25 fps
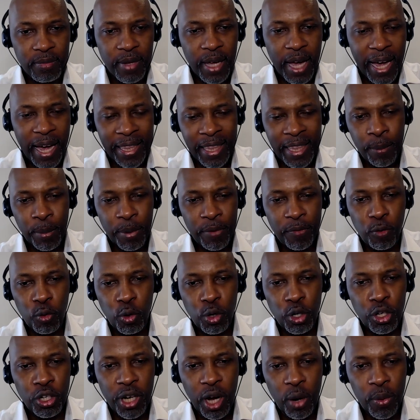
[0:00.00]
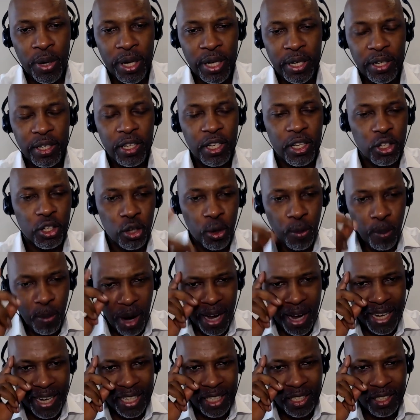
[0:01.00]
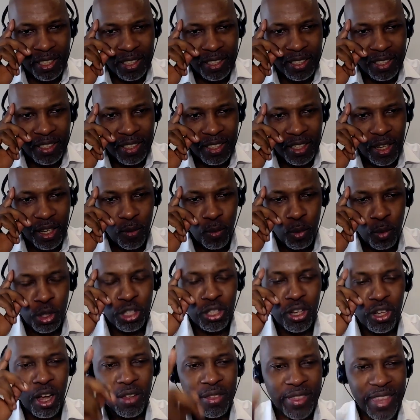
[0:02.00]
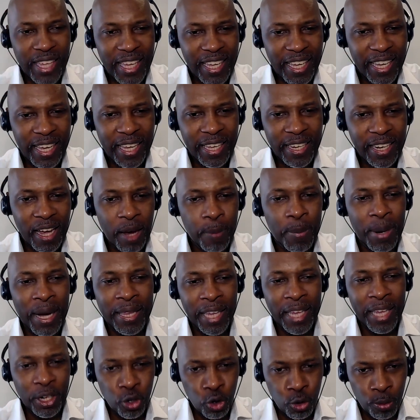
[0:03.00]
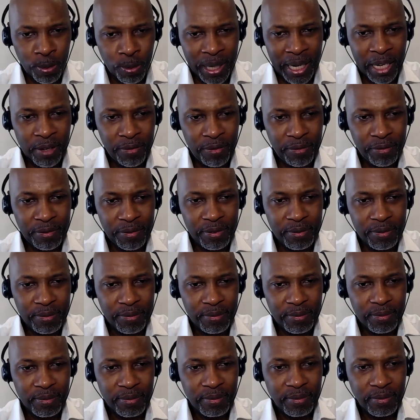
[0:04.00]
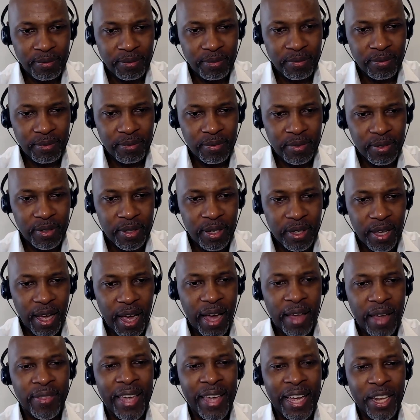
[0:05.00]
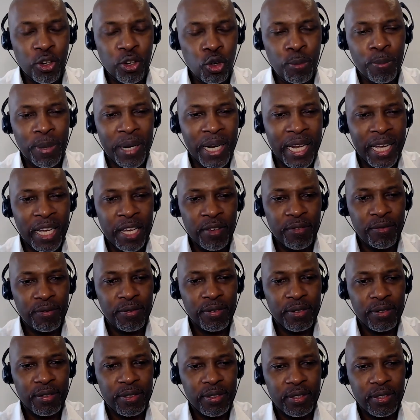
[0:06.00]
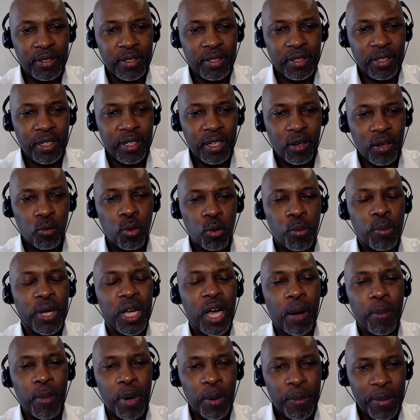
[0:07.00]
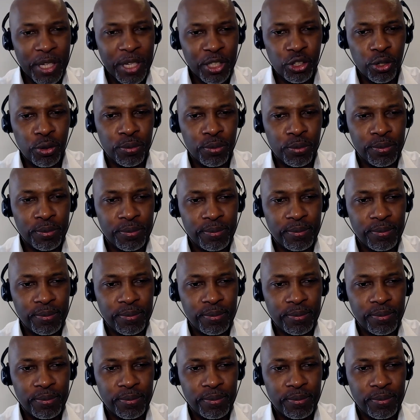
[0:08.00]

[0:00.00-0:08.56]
And then before you know it, your mind will start thinking about that new belief, and that new belief will become habitual.